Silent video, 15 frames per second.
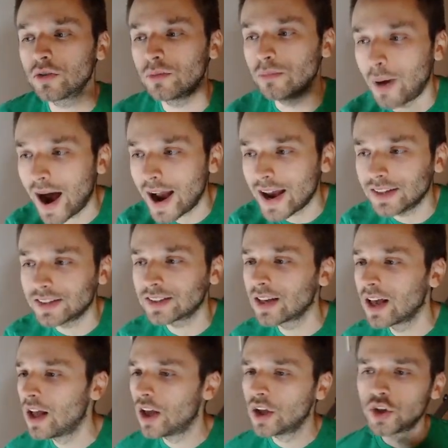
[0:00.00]
Bytes,
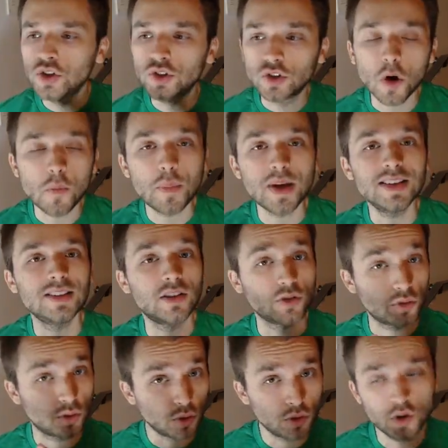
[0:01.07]
Soapy's
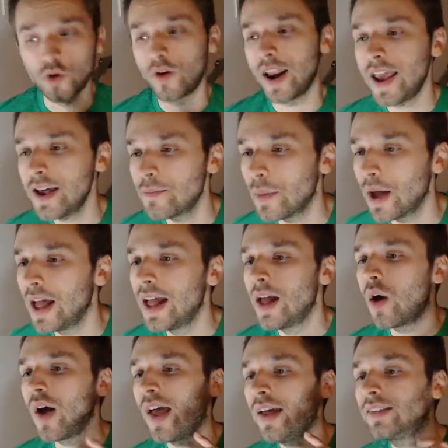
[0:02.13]
studio name,
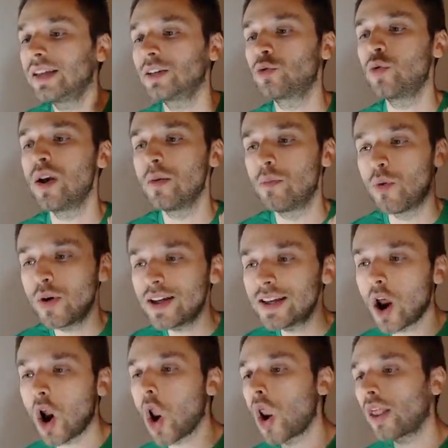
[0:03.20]
and that will bring
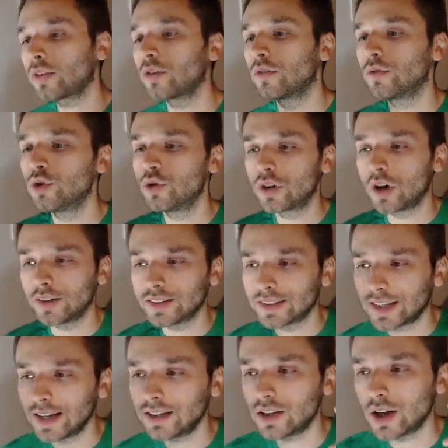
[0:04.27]
a lot of new
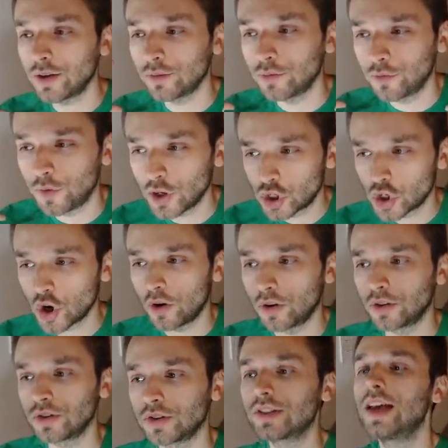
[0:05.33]
content and
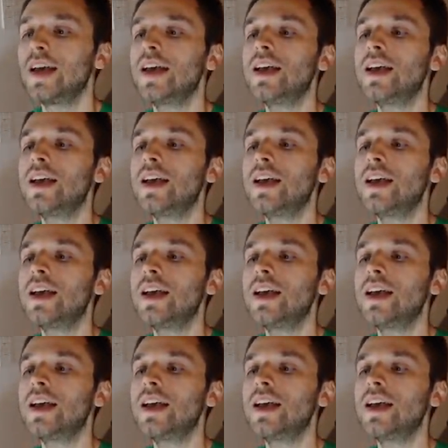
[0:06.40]
features.